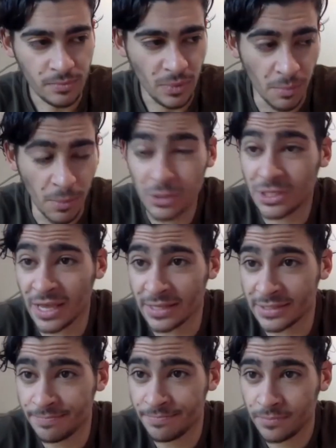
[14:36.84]
most
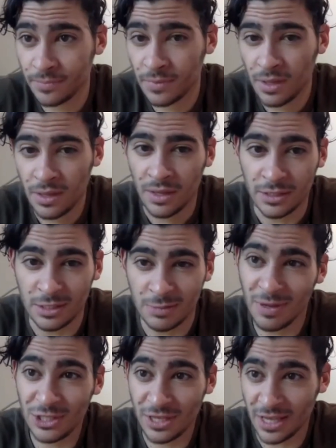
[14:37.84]
kids,
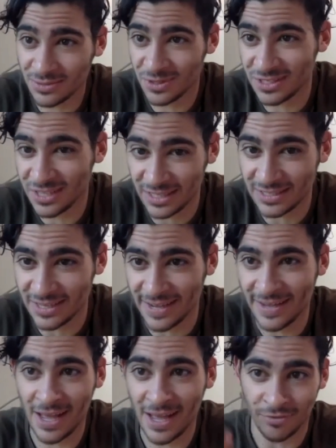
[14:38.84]
especially kids with
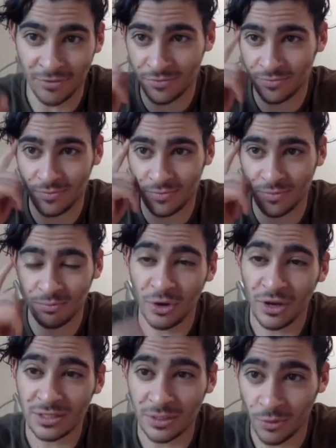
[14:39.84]
dyslexia, have
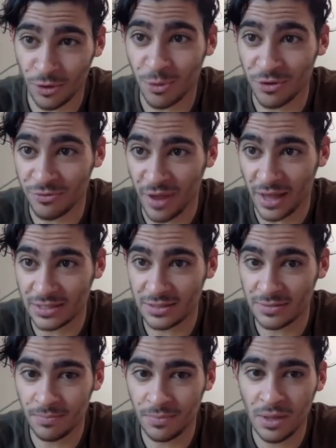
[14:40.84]
brains that work pretty
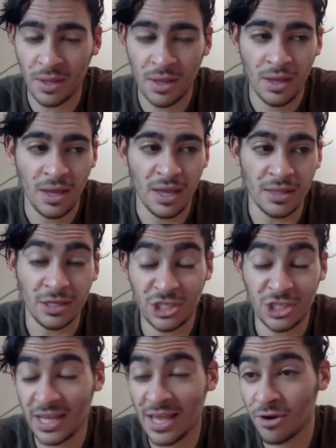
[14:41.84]
fast. And they
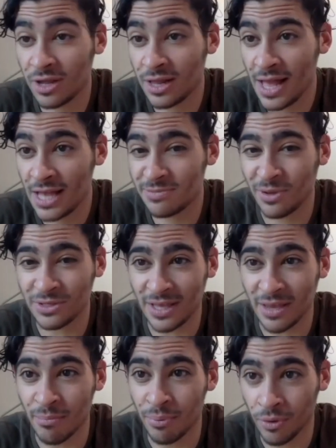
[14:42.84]
check out in class because they
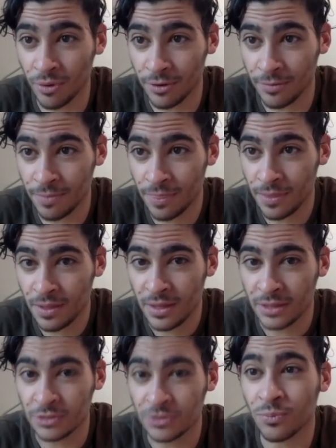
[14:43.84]
get bored.
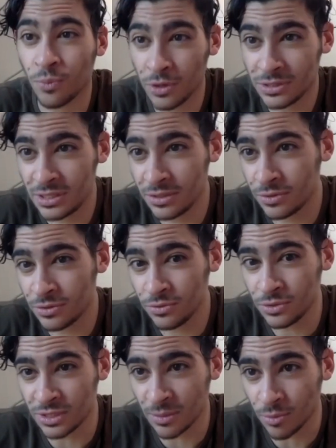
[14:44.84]
And so the worst thing you could do
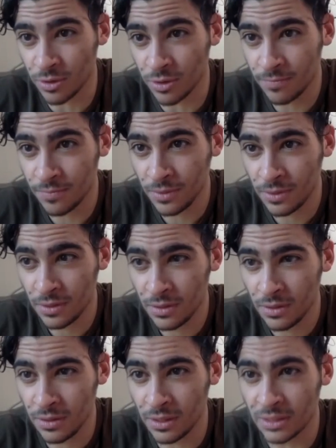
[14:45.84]
to someone
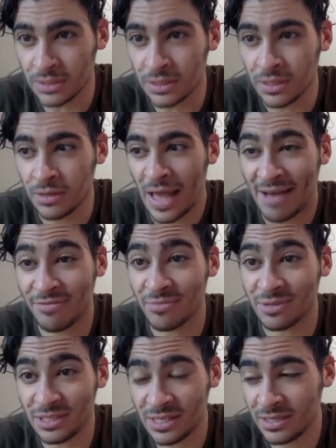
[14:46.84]
is have them
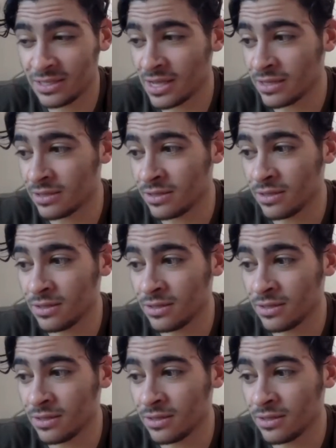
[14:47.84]
sit and